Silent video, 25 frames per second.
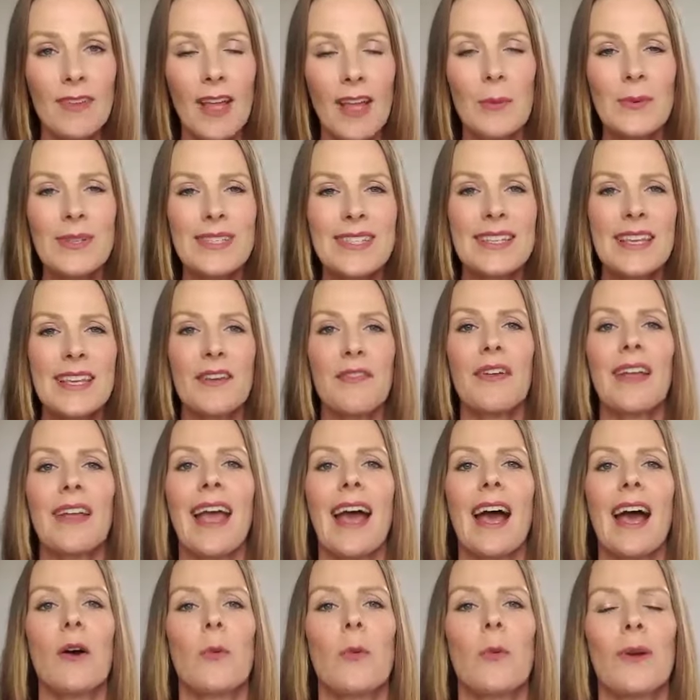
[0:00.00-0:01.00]
I was
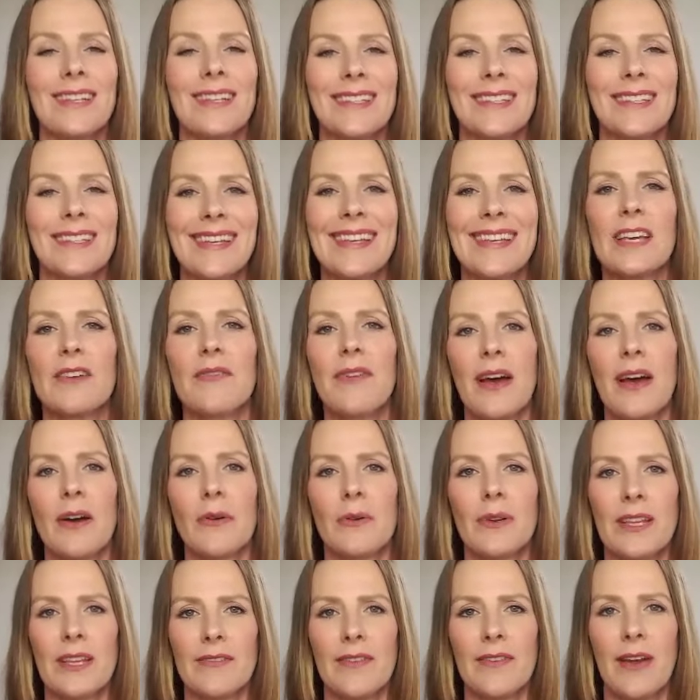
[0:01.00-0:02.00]
giving out, wanting to give
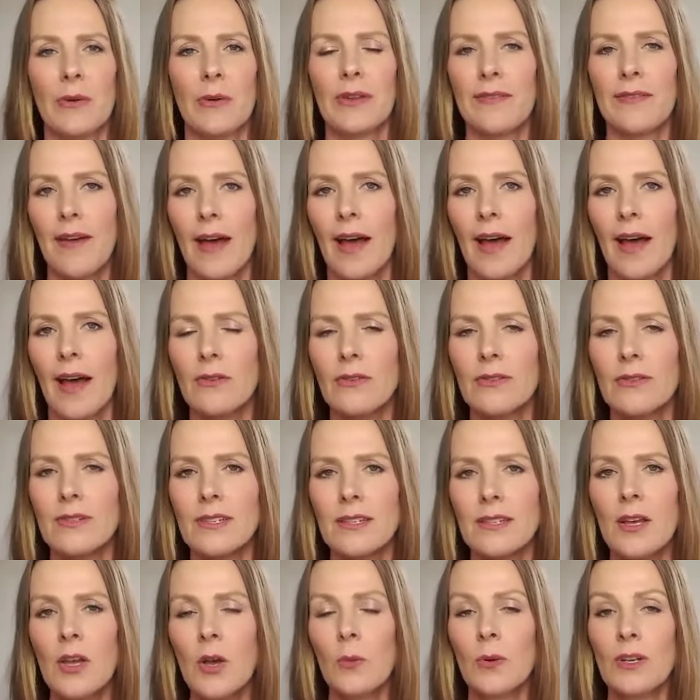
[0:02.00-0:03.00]

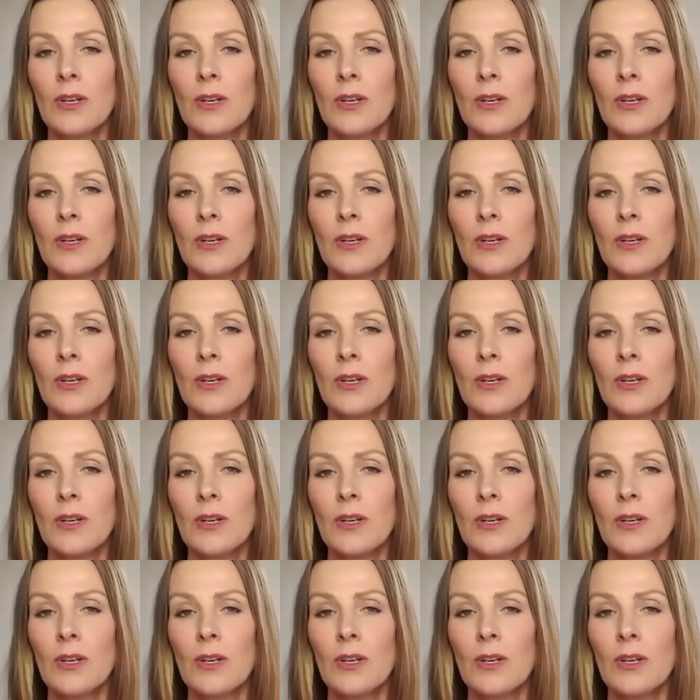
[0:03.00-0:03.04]
out,